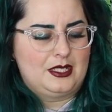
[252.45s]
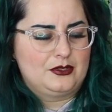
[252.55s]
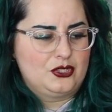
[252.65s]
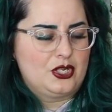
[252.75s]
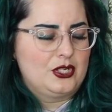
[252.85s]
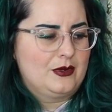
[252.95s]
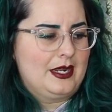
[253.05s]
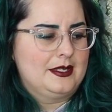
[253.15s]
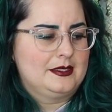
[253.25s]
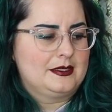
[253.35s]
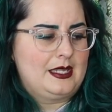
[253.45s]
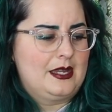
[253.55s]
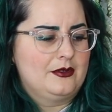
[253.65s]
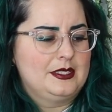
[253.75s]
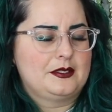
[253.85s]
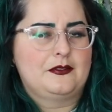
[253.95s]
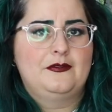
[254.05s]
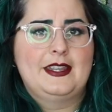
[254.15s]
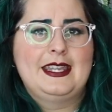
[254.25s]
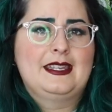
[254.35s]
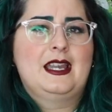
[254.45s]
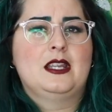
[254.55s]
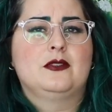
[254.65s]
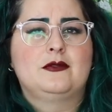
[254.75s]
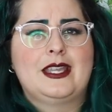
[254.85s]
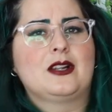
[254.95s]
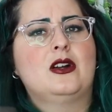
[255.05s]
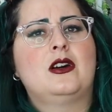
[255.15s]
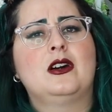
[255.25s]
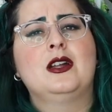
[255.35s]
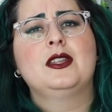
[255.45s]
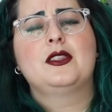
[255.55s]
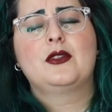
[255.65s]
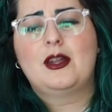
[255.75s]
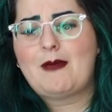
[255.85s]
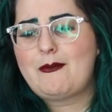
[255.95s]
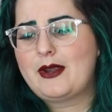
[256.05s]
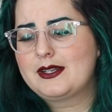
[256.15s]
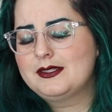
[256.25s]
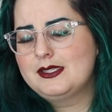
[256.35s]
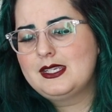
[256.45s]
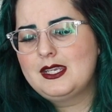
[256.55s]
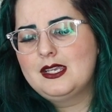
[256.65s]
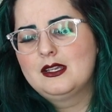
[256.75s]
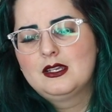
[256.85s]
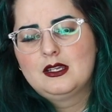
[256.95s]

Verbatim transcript: I'll show you guys how these are fitting kind of later on throughout my pregnancy.